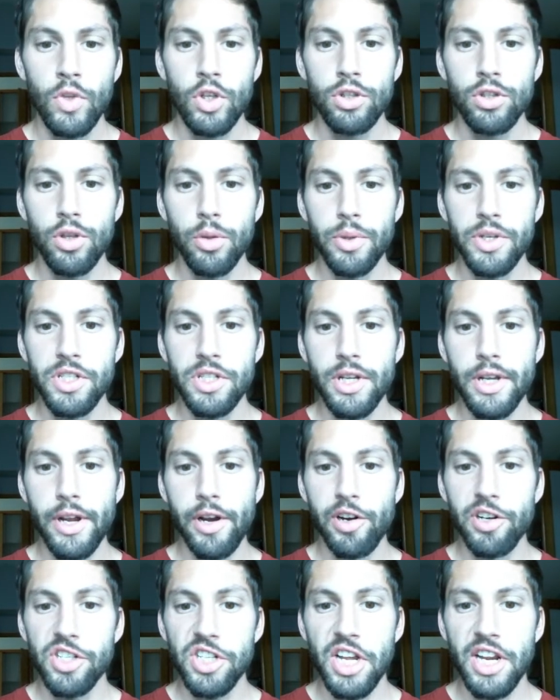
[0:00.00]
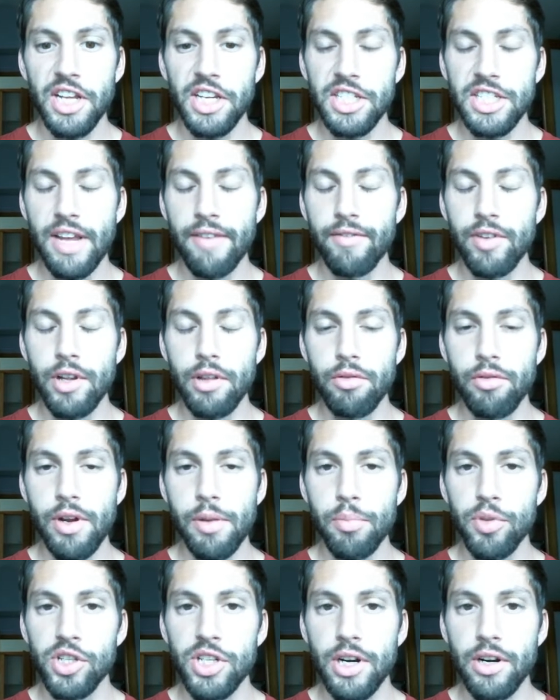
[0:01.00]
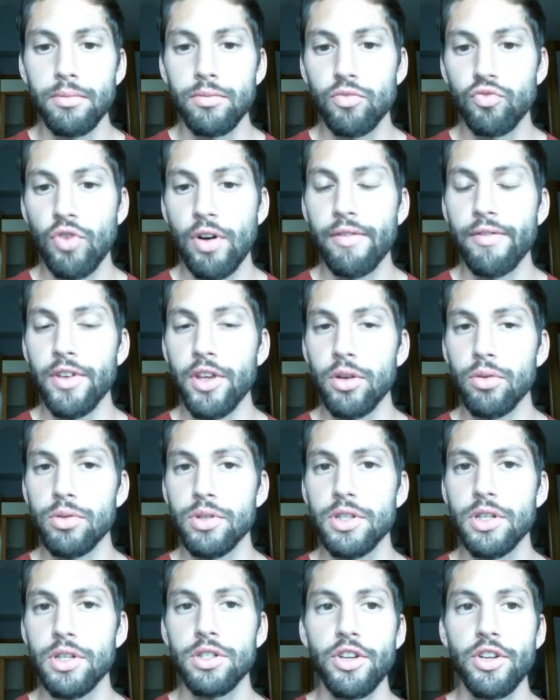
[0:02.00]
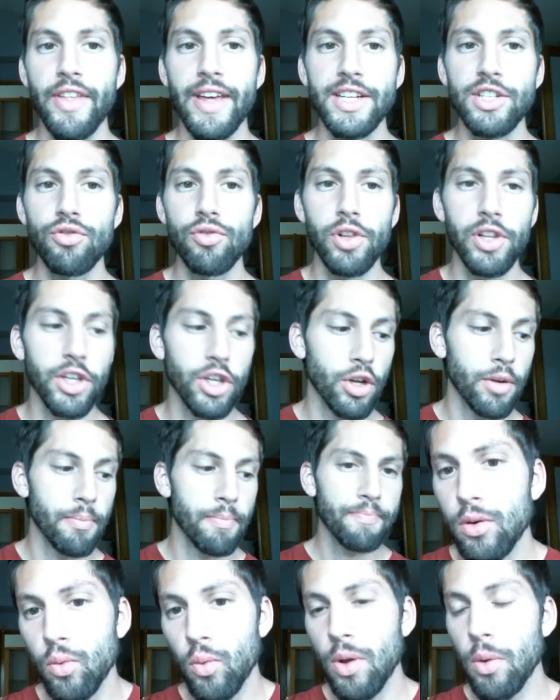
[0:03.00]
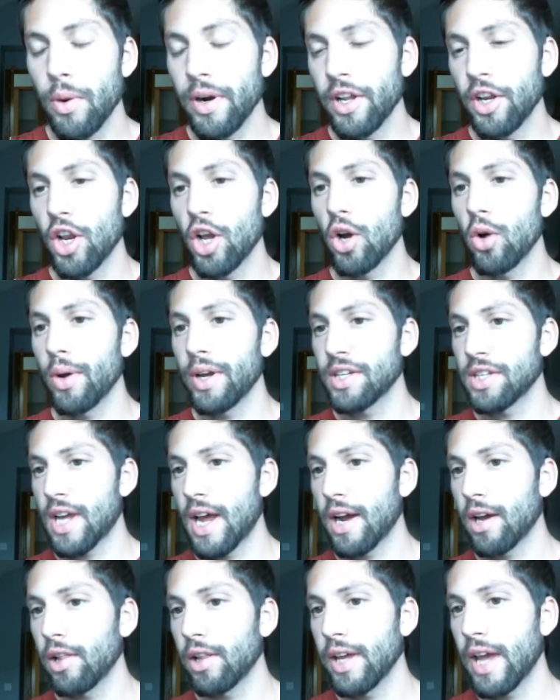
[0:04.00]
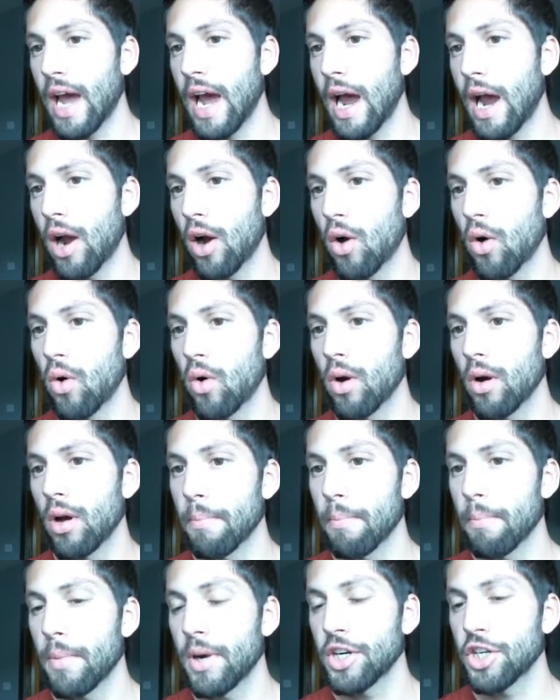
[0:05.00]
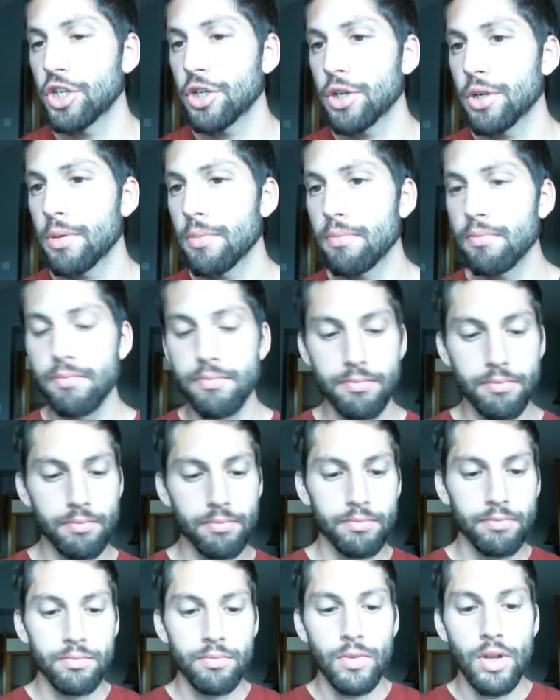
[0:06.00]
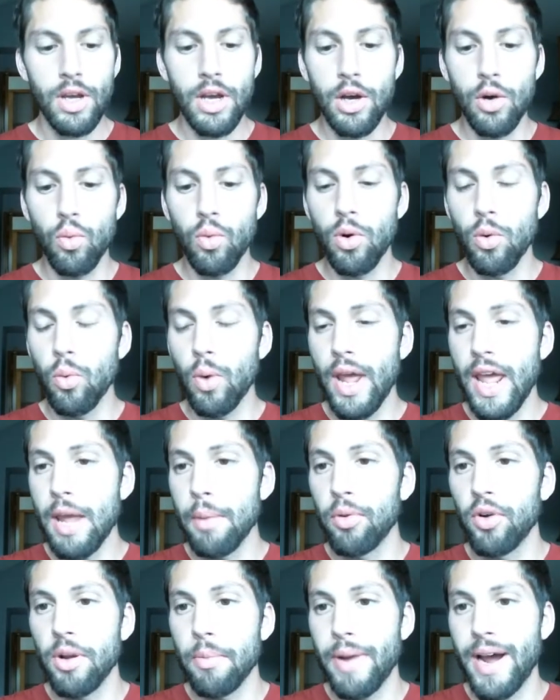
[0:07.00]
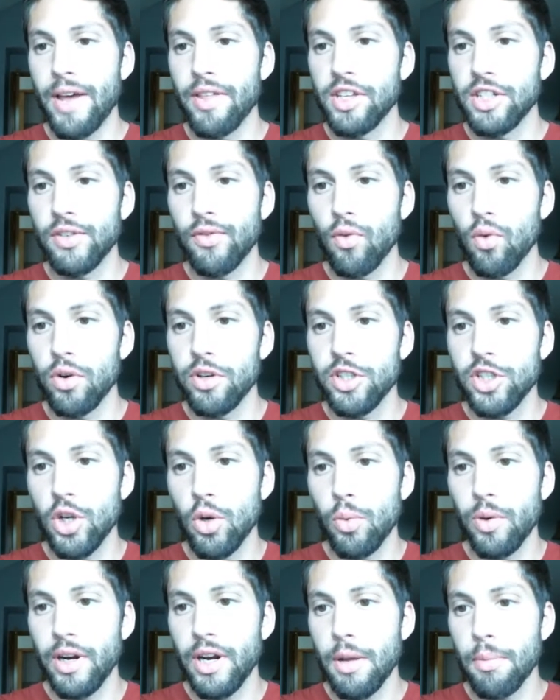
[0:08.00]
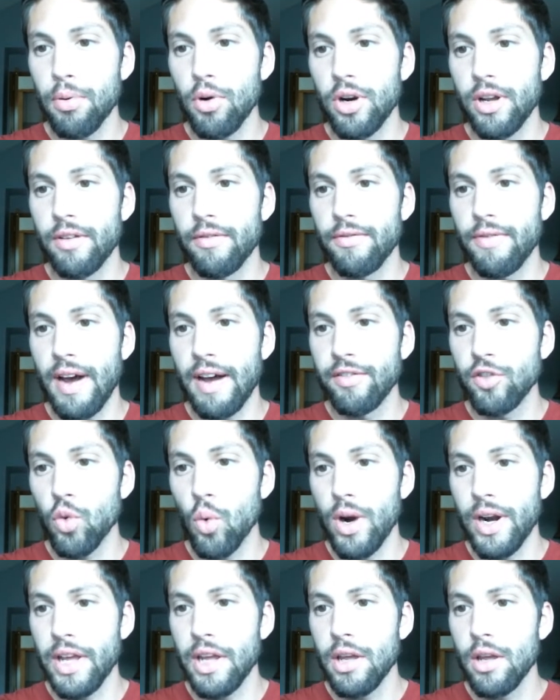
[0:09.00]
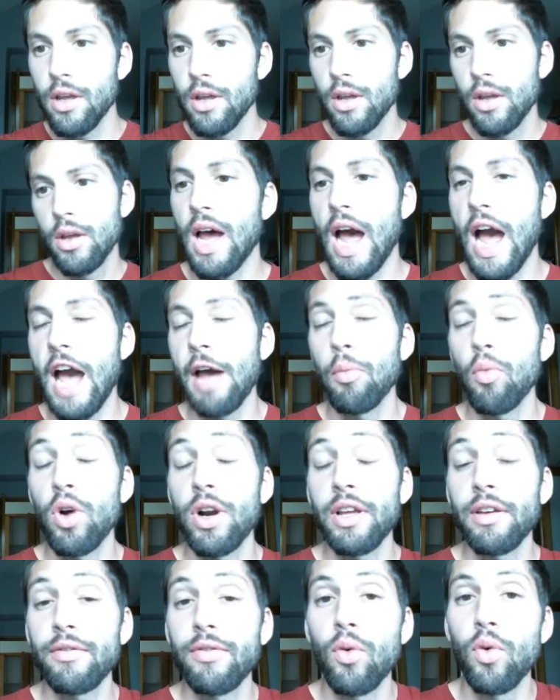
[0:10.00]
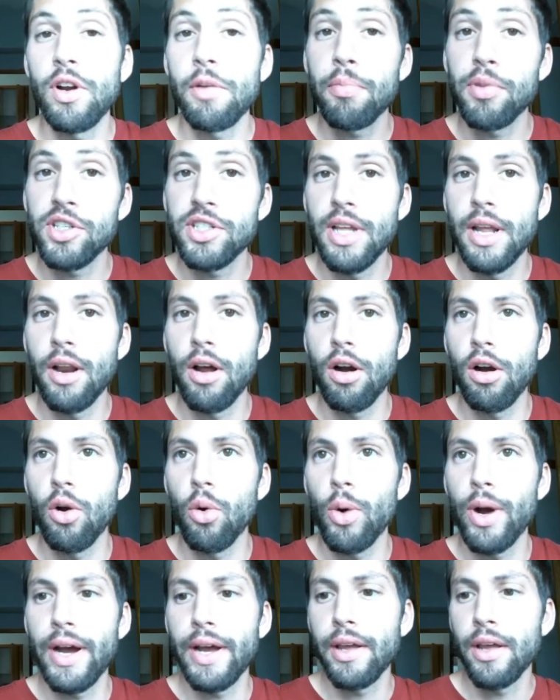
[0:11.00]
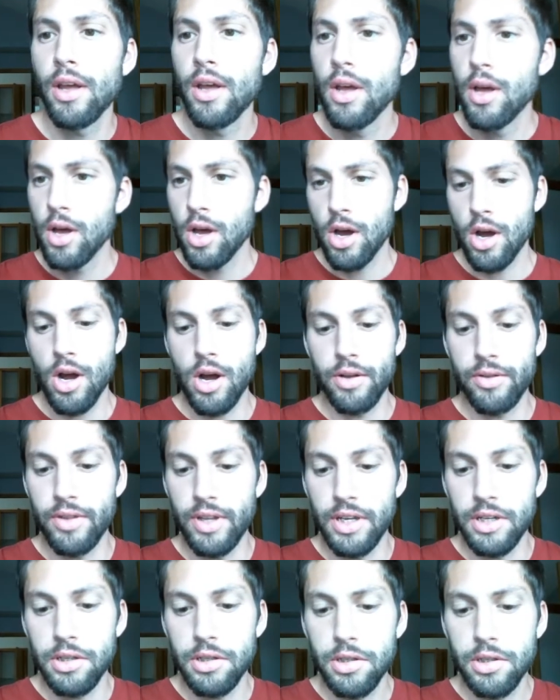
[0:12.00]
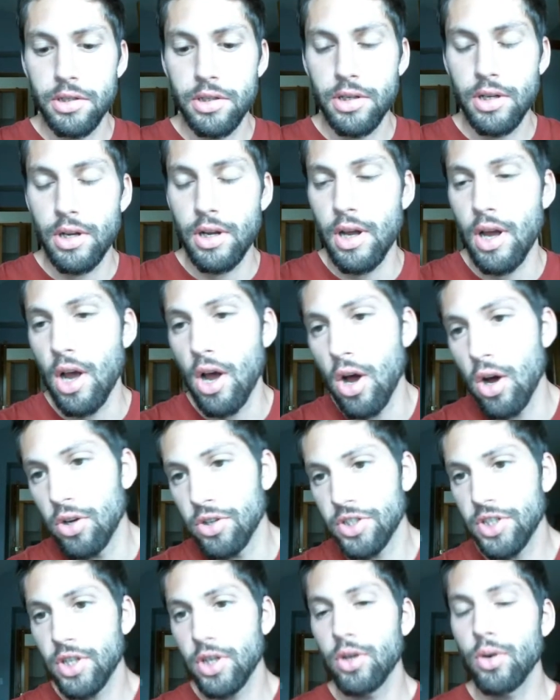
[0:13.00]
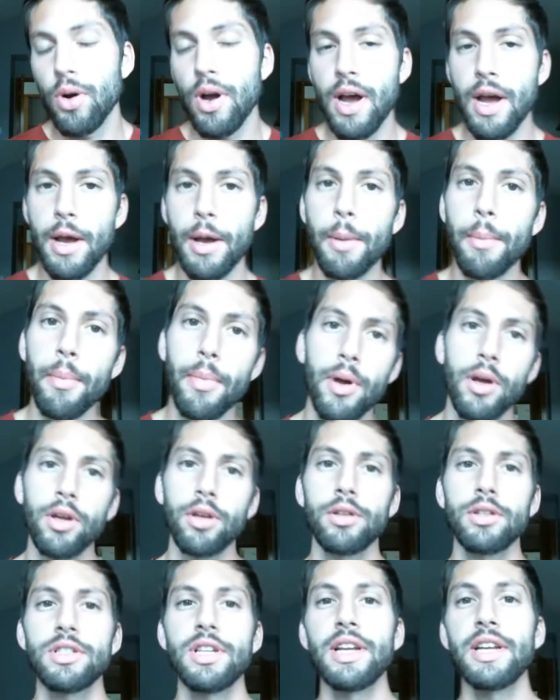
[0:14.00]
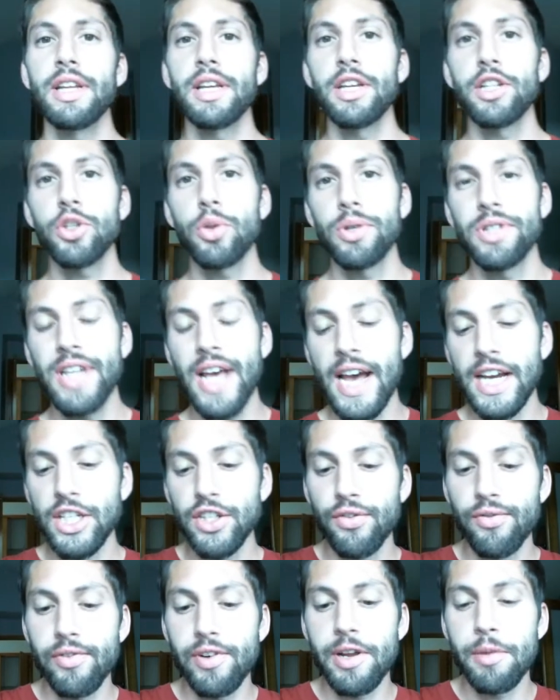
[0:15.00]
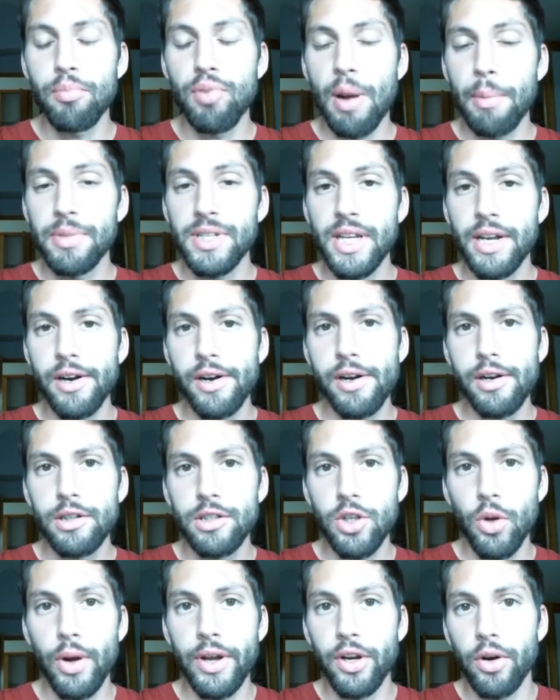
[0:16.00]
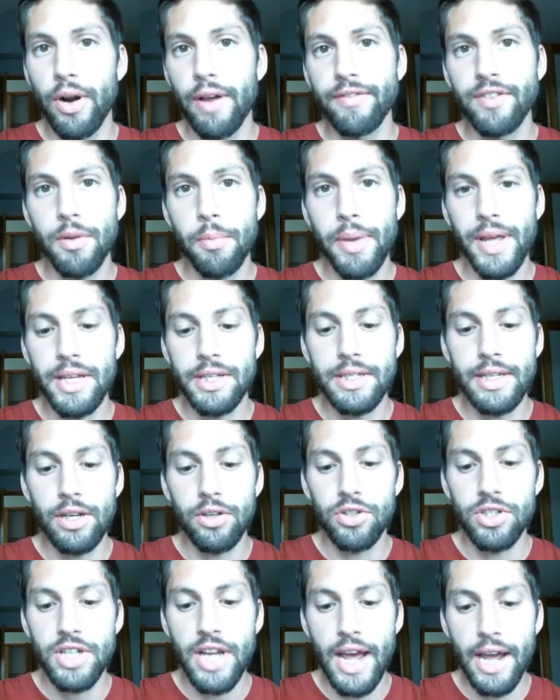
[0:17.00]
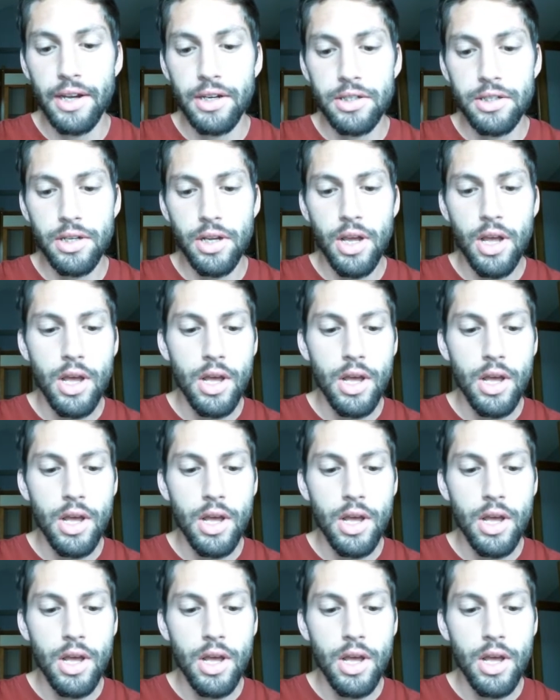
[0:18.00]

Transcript: So we see here it's getting 73% reviews. that's really good. We want to know exactly how much we're able to buy this for. So we're going to put in 520. I'm wanting 40% ROI on this. Also, I'm sending it to a tax-free prep center, so I don't have to pay sales tax.